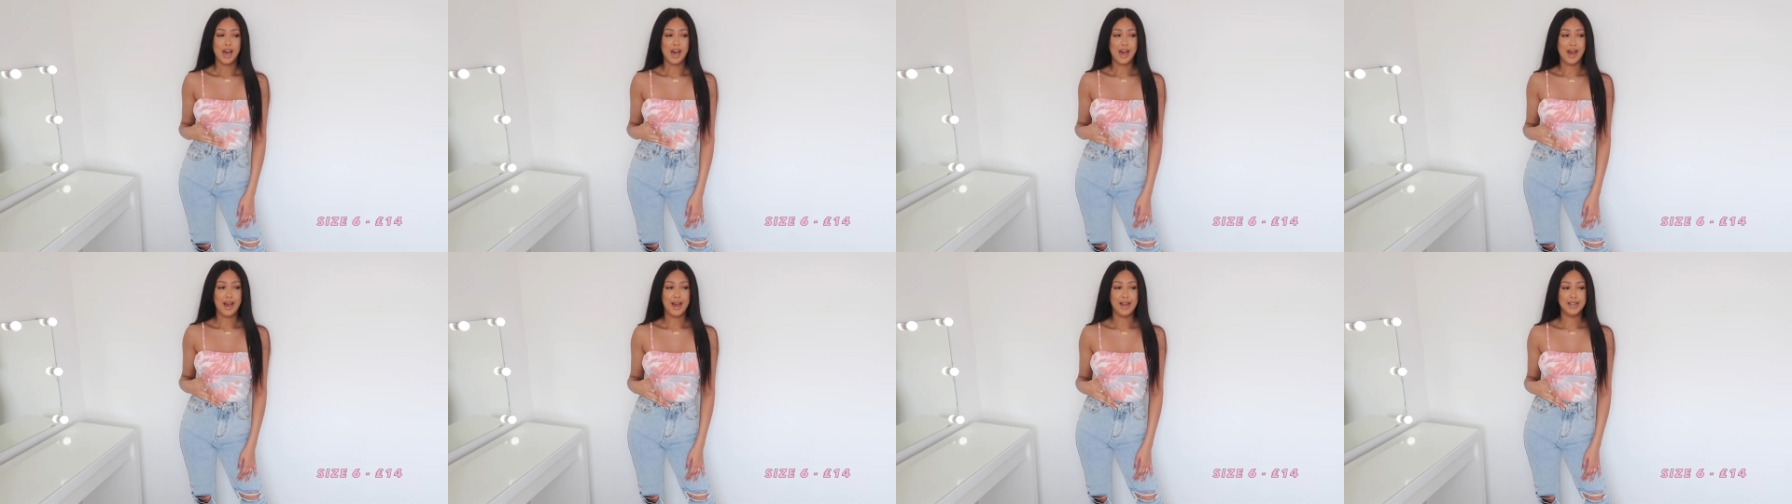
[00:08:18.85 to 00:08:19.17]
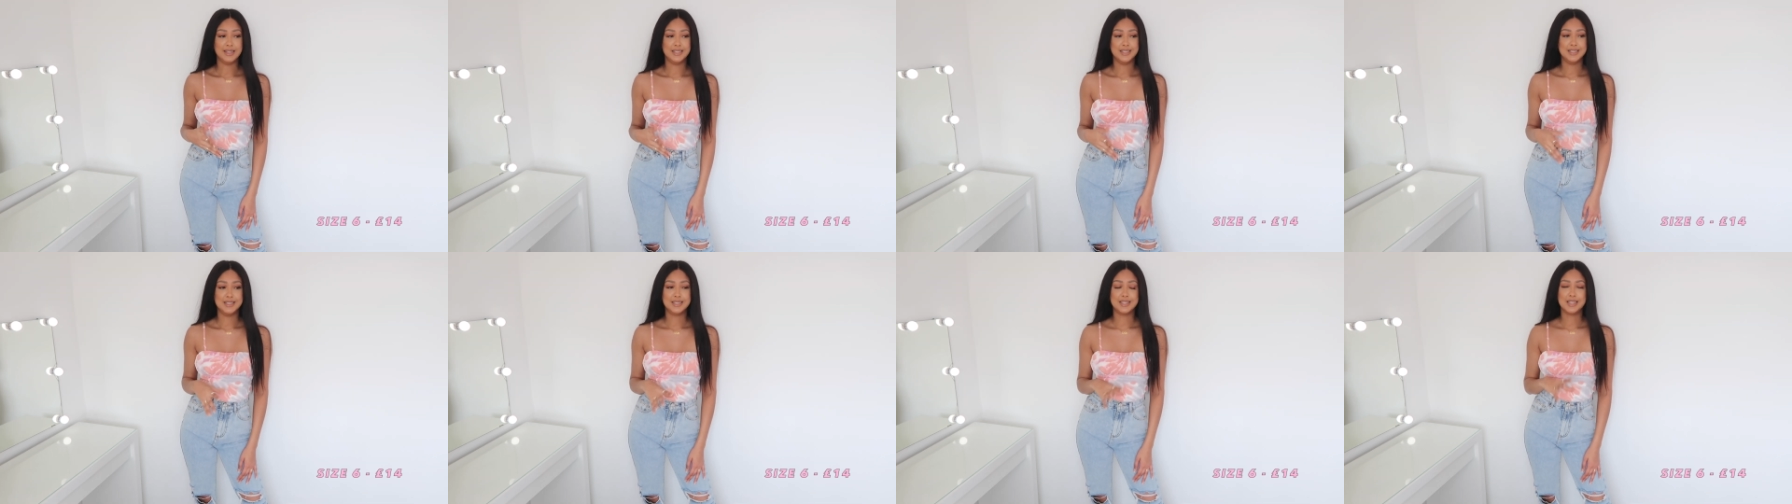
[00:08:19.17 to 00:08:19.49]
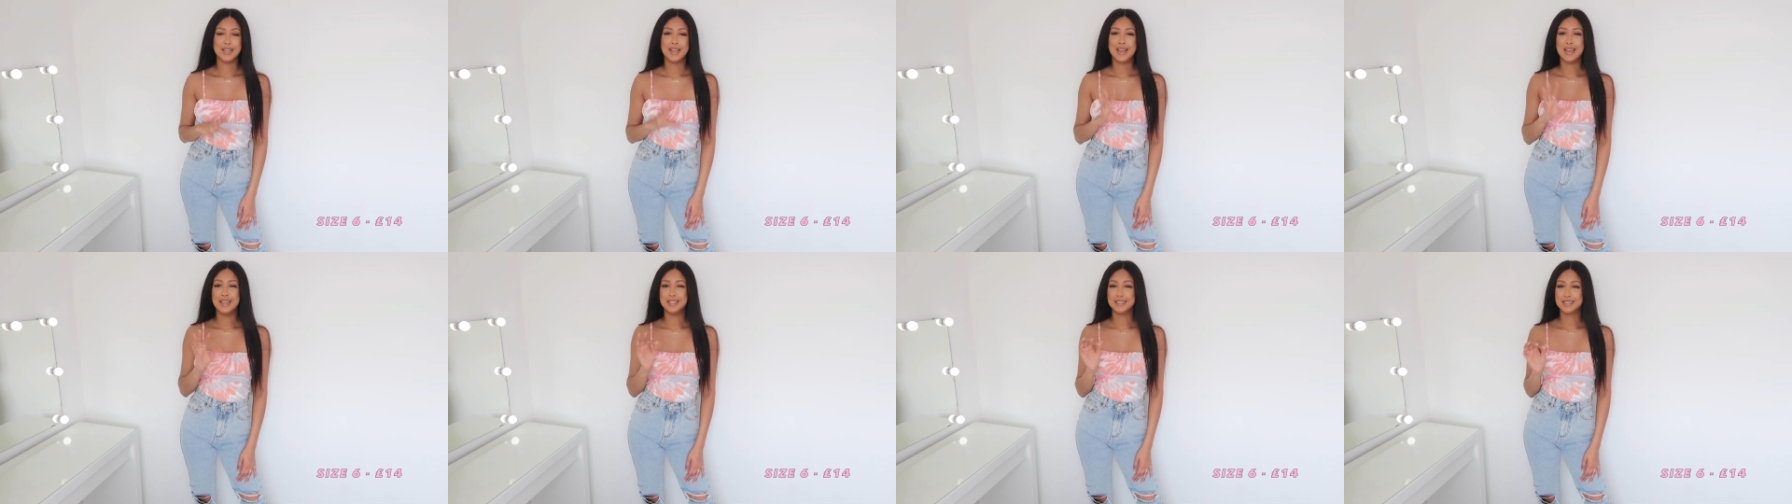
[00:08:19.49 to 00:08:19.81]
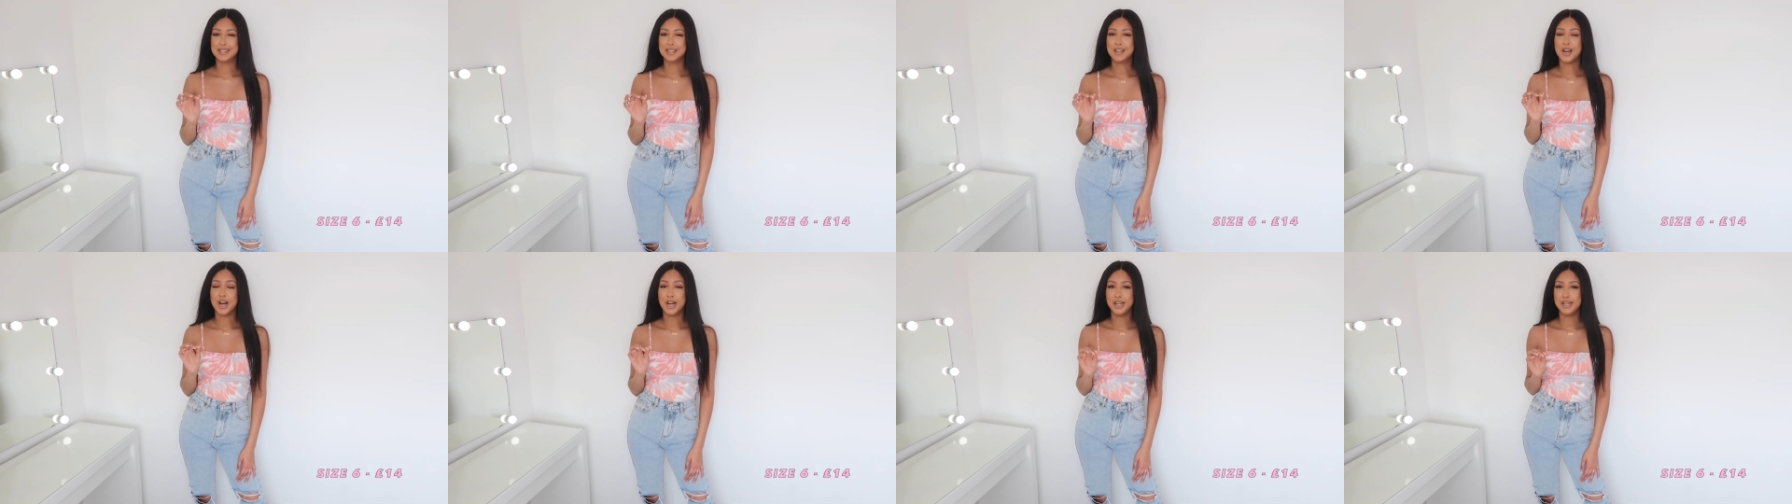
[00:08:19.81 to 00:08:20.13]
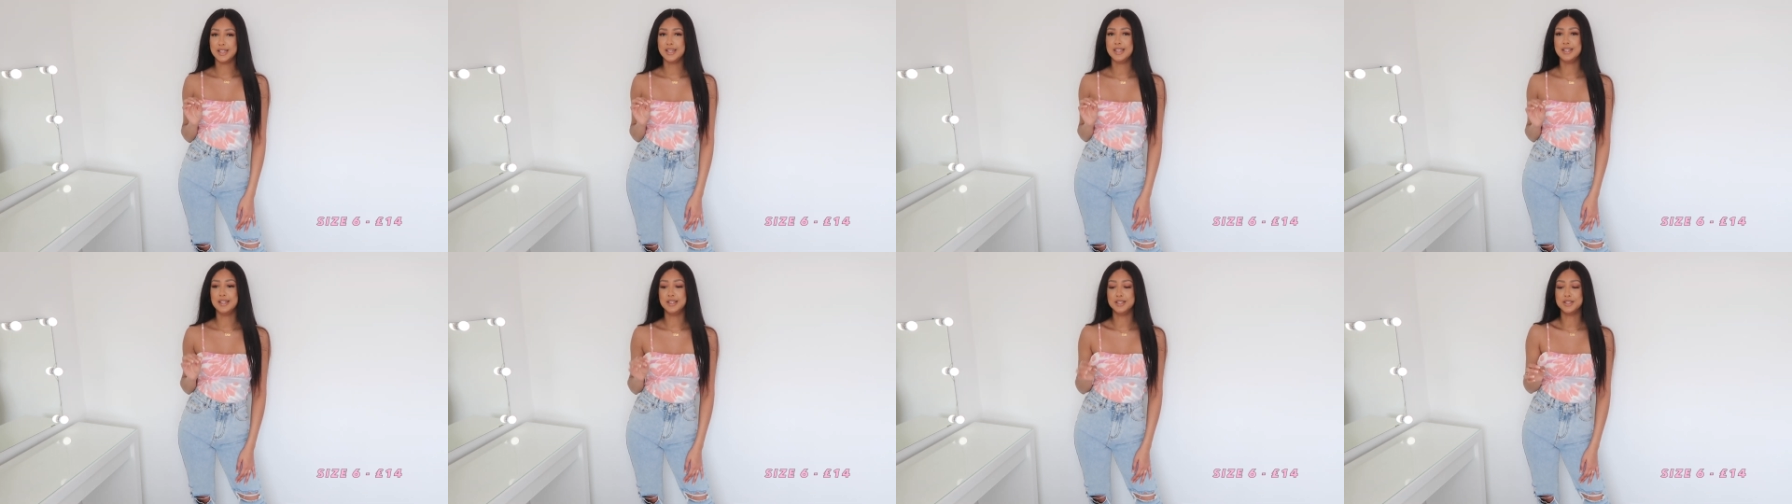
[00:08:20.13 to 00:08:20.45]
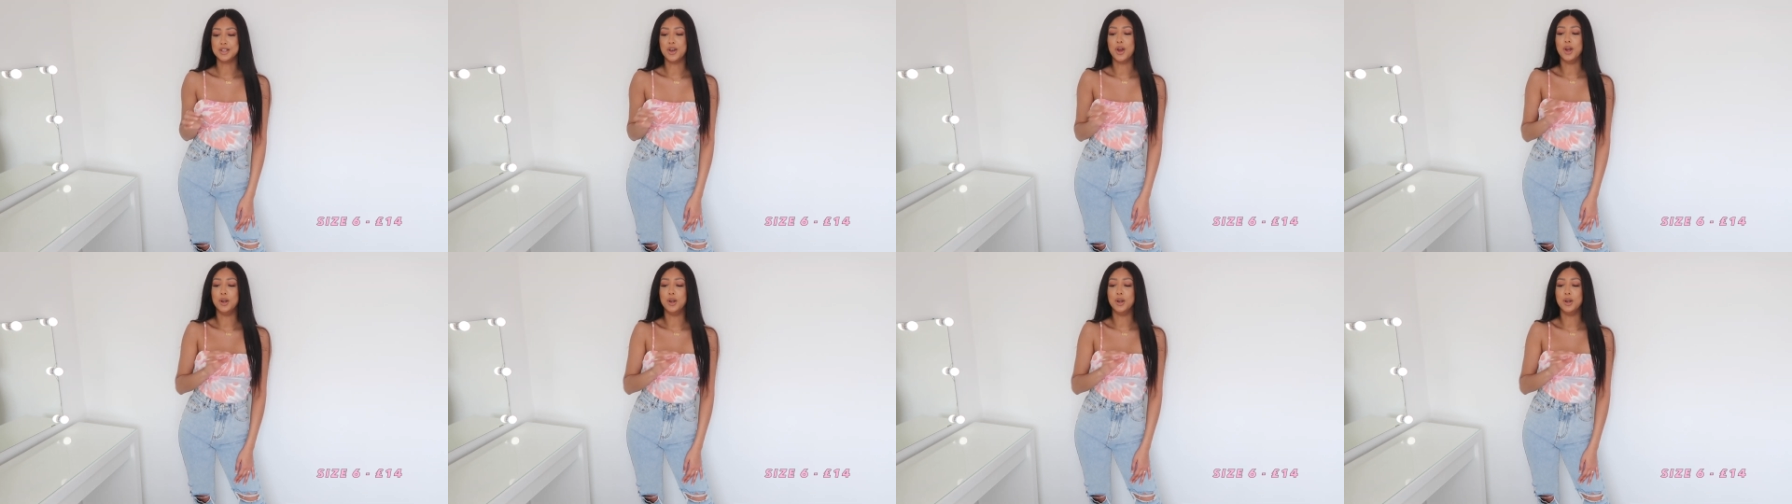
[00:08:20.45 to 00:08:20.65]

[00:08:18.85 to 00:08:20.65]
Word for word: and it's the kind of thing that's